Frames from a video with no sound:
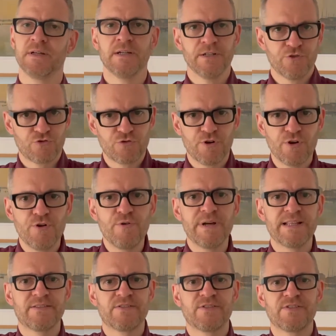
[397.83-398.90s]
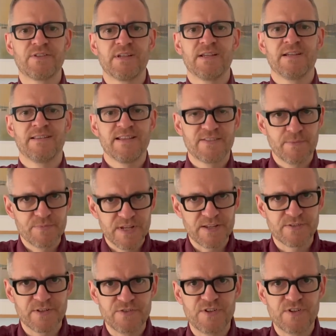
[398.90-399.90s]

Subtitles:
True, there's some distance.